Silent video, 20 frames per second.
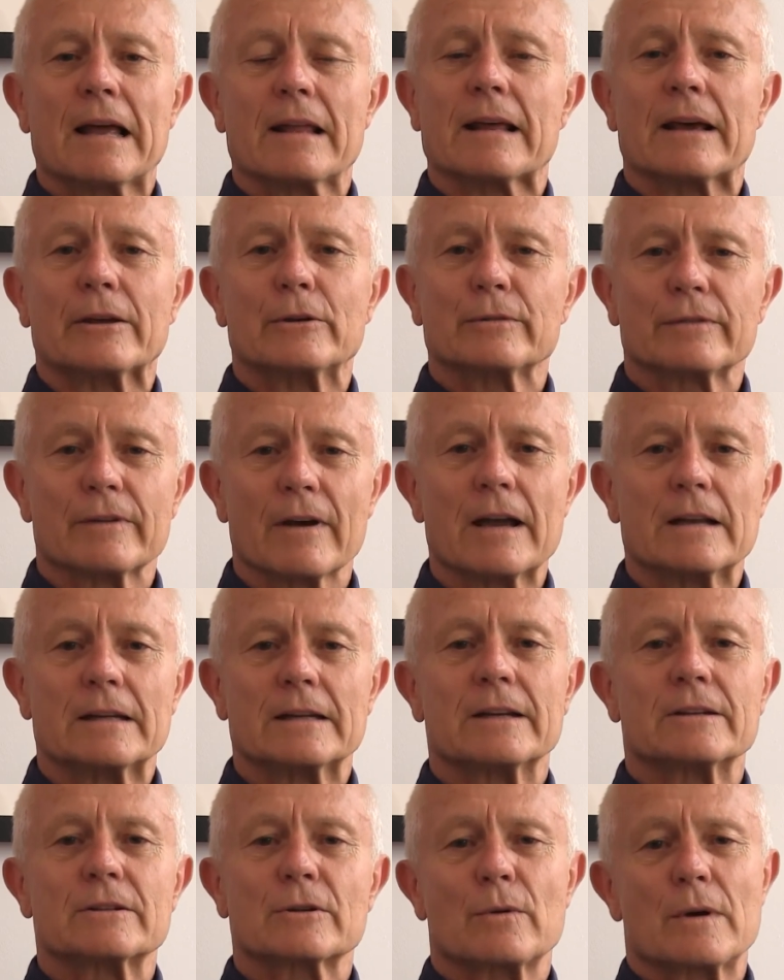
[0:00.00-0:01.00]
that you
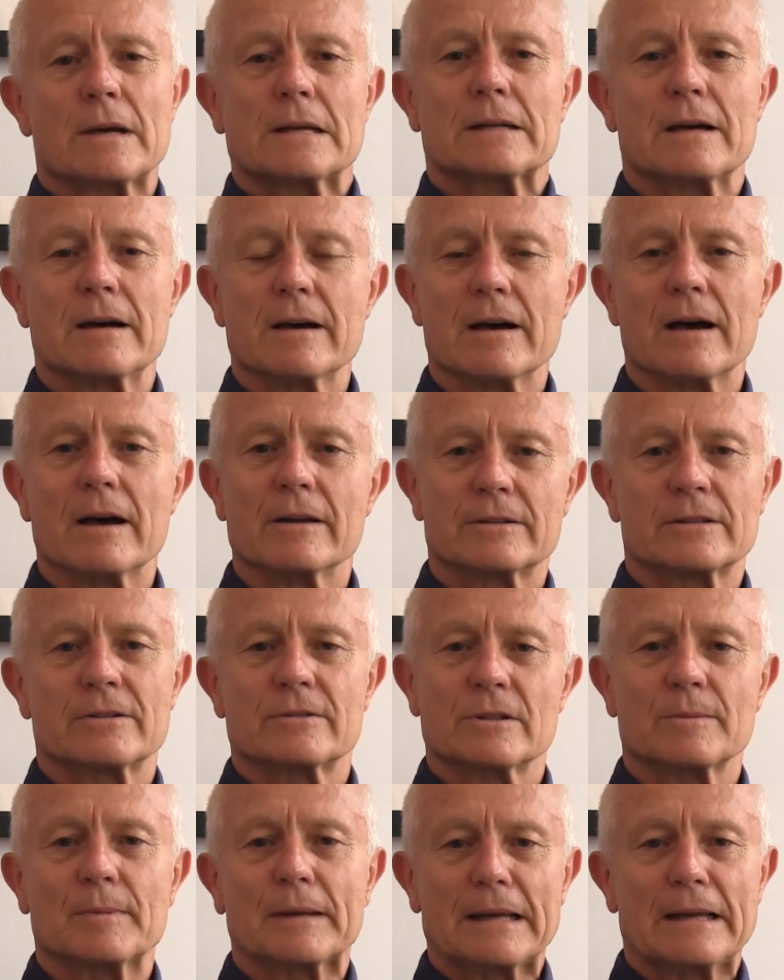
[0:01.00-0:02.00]
find it quite hard
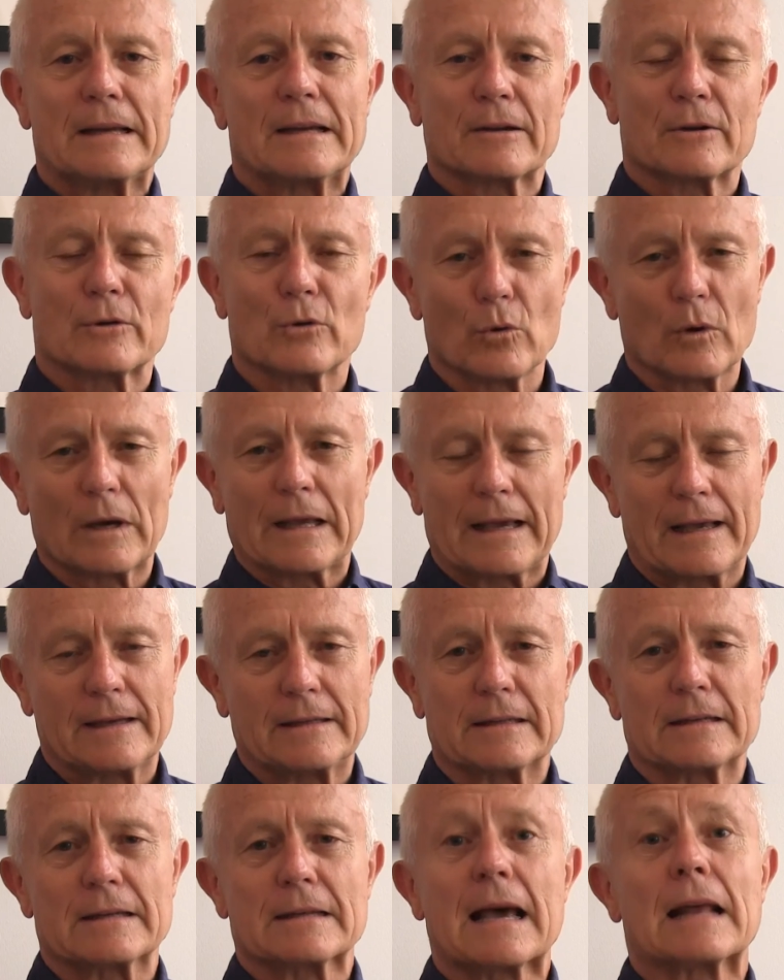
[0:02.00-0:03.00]
to be
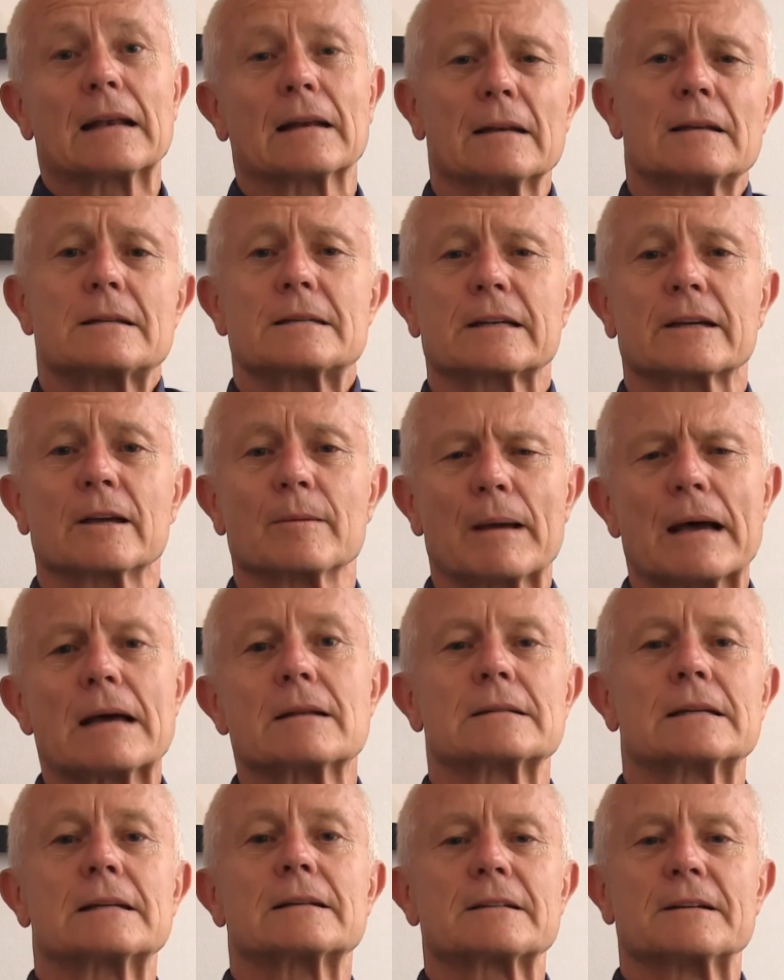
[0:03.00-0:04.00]
cool-headed and analytic
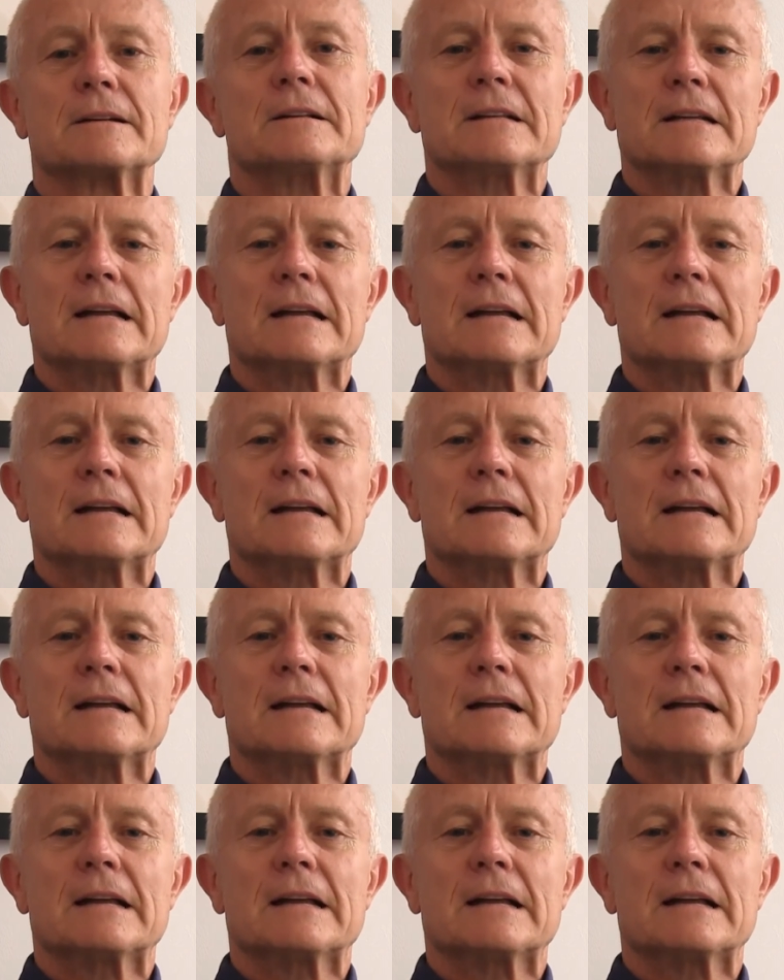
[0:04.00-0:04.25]
about it,